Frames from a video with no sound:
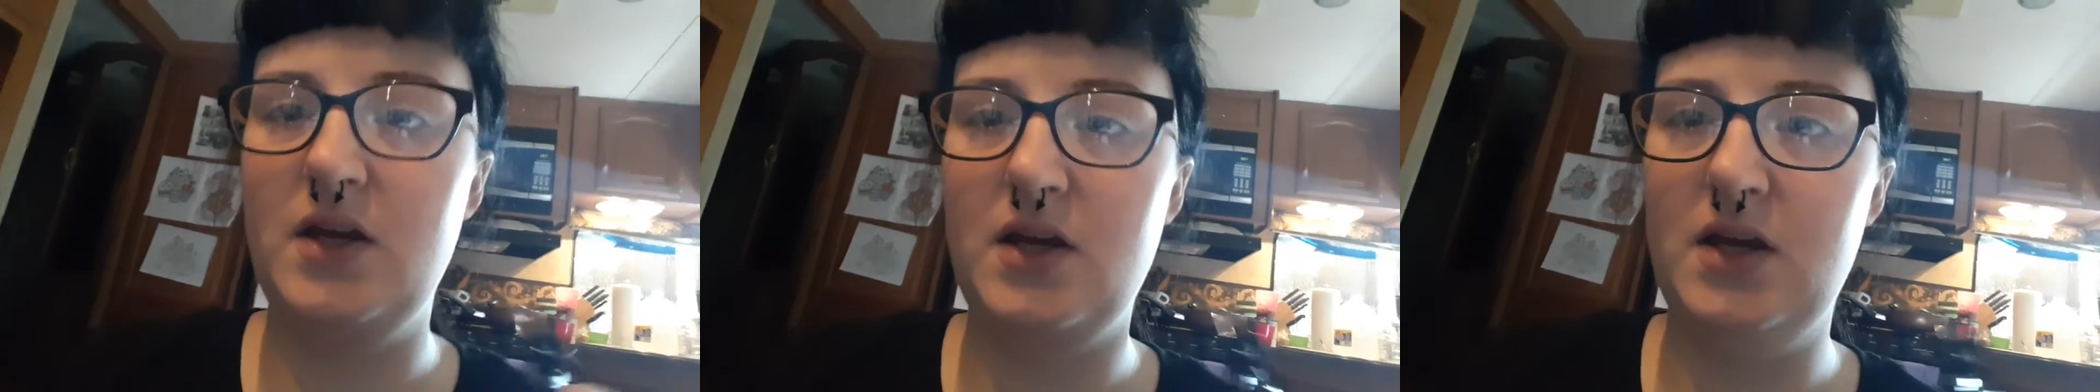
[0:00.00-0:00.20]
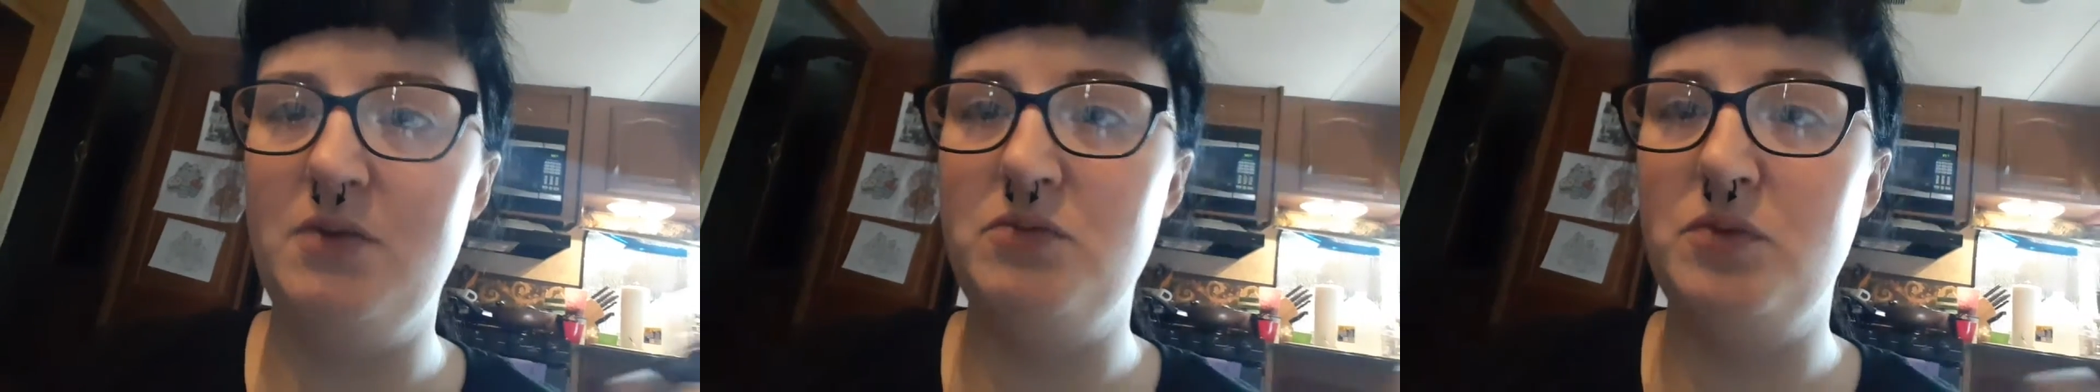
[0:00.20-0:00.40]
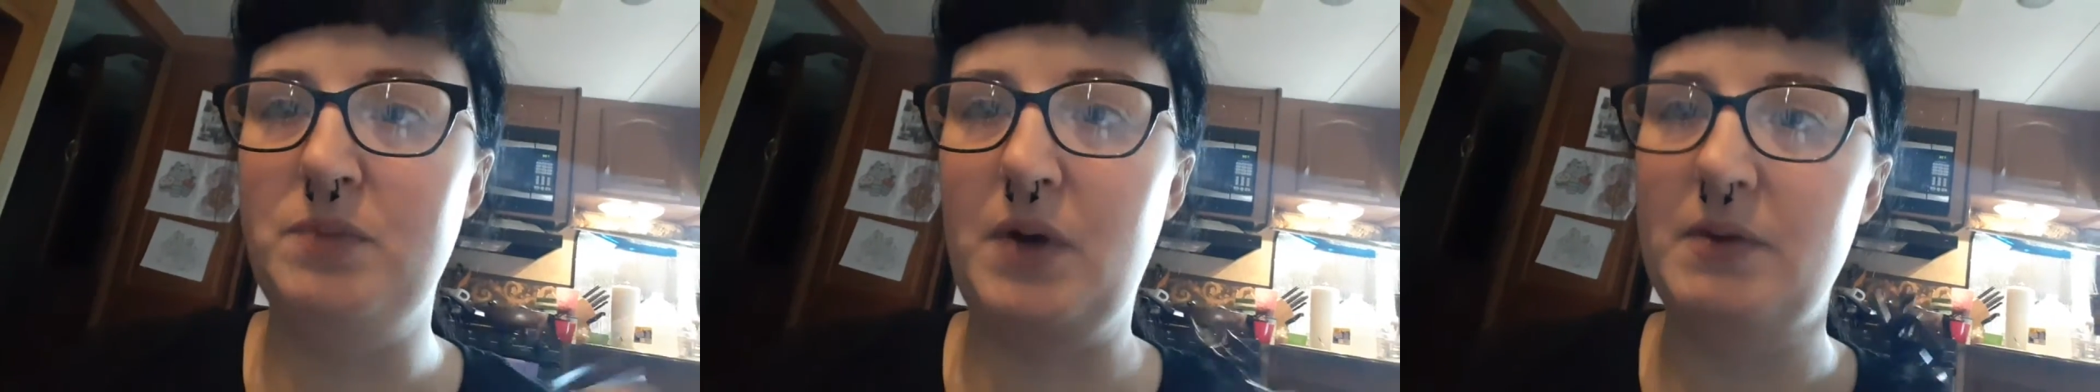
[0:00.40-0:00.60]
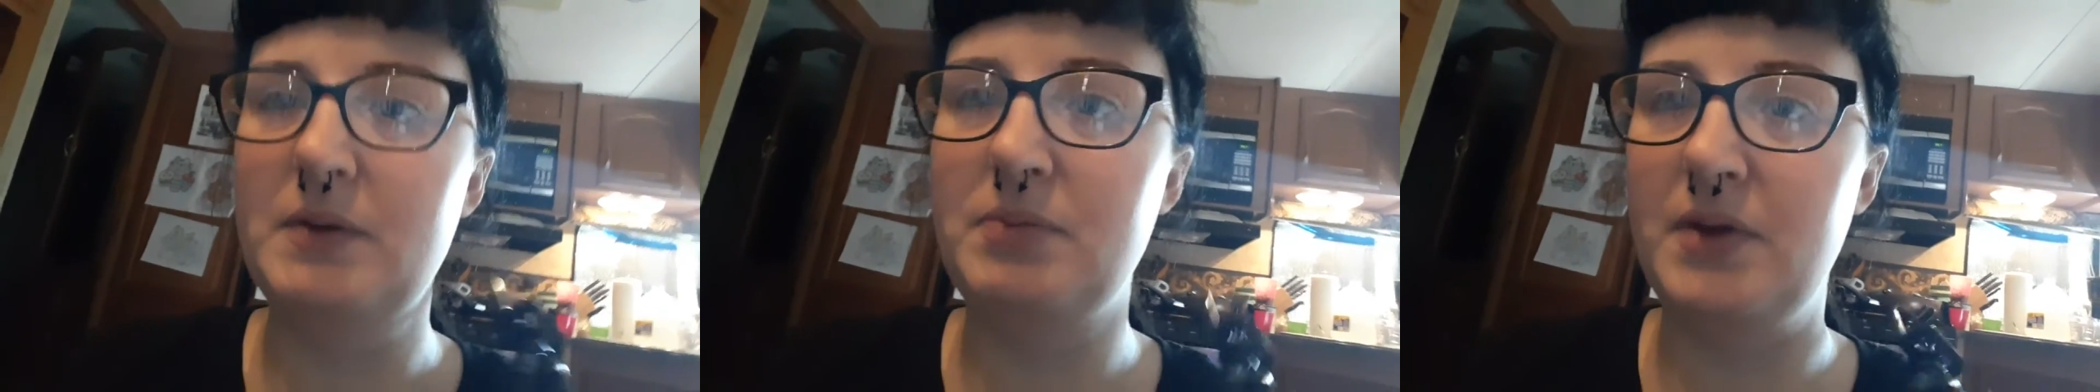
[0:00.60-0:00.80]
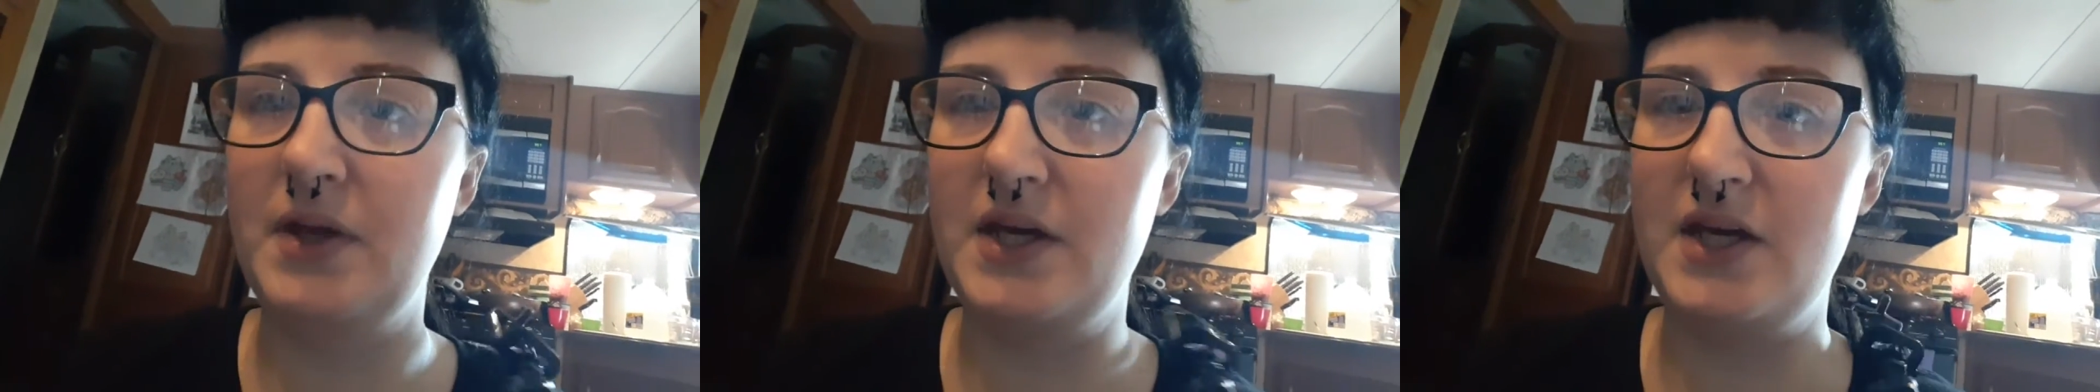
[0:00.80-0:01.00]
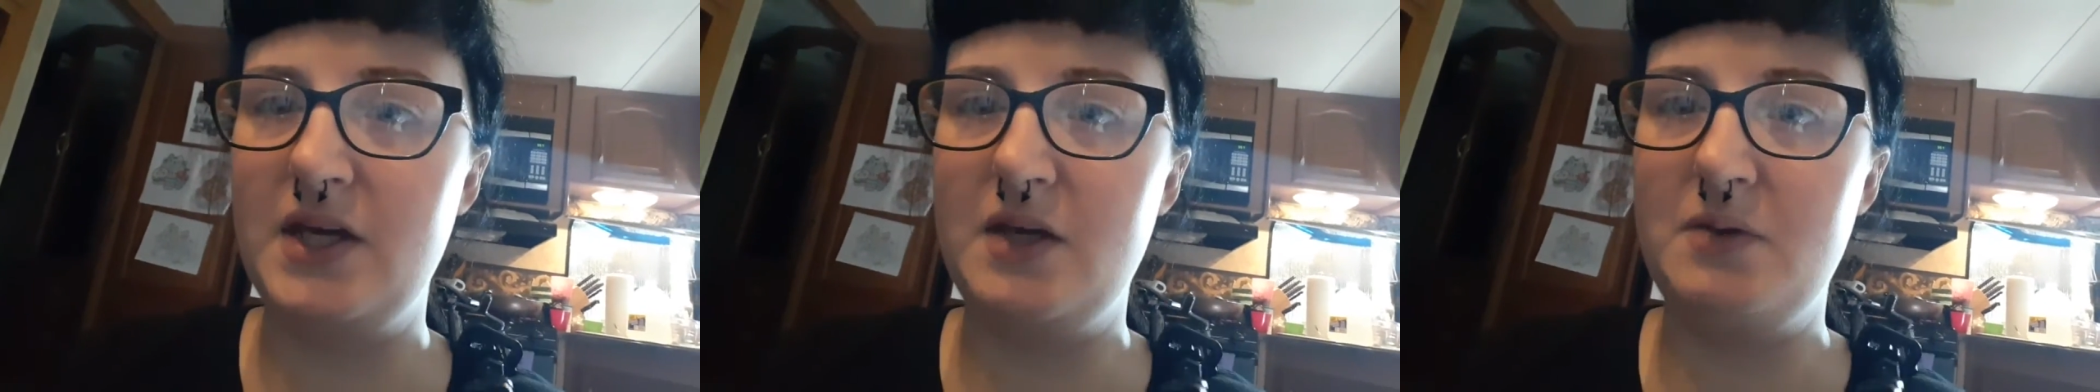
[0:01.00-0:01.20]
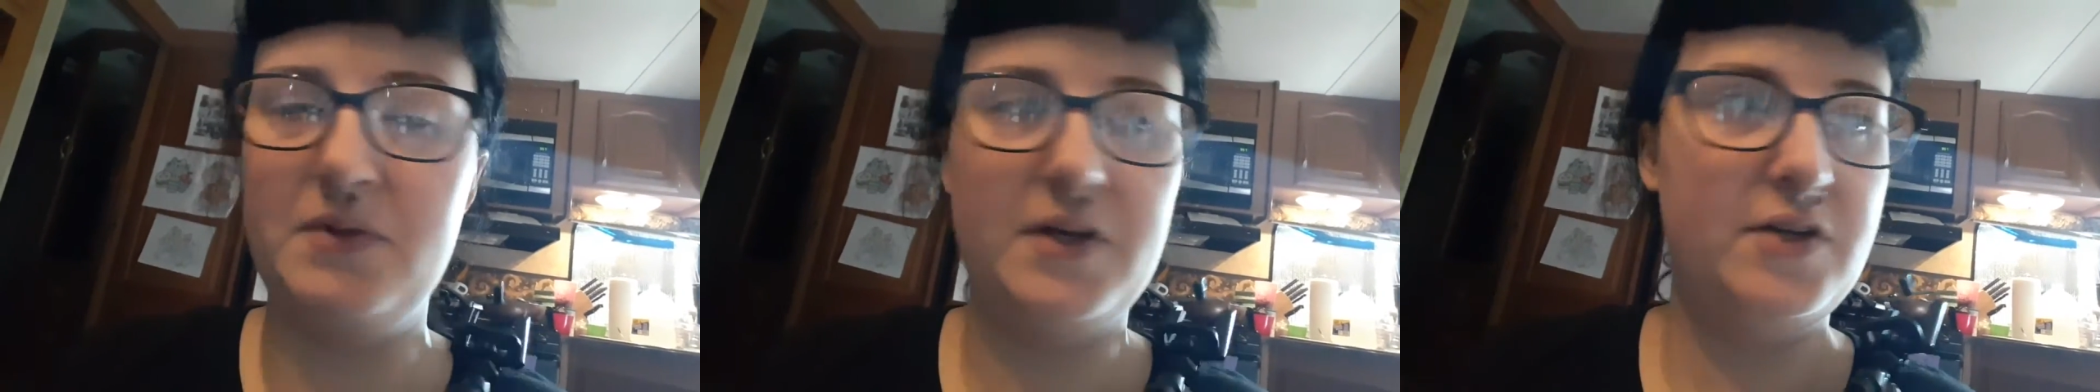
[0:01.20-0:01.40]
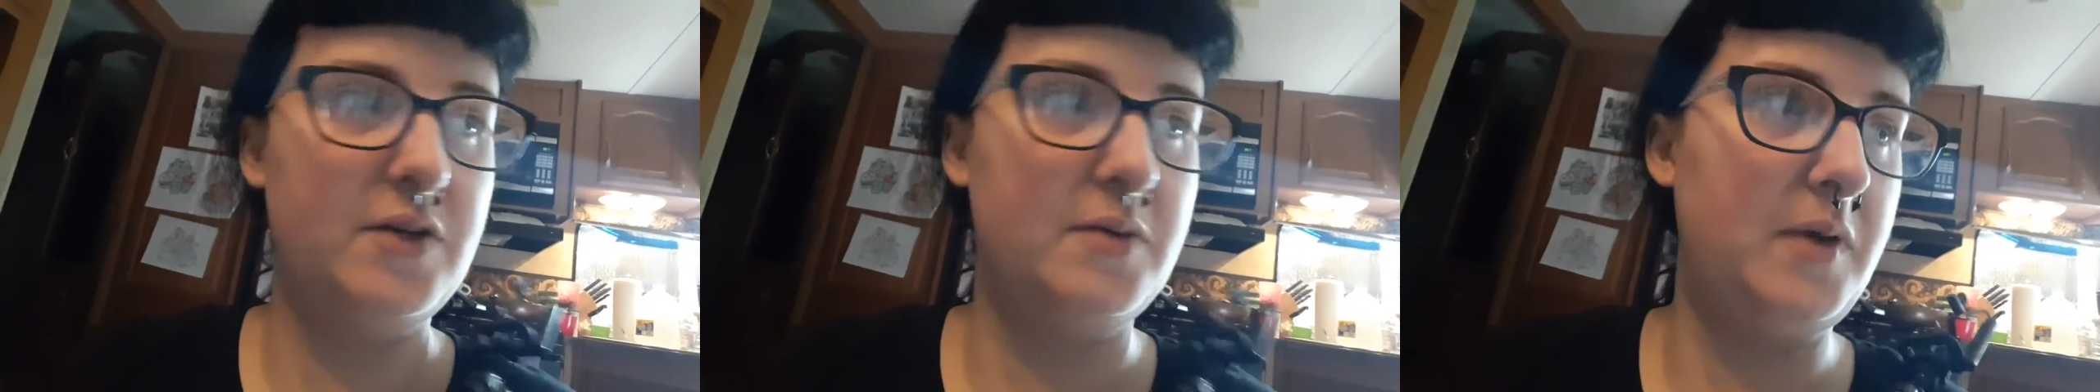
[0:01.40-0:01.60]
and we'll probably play a game later,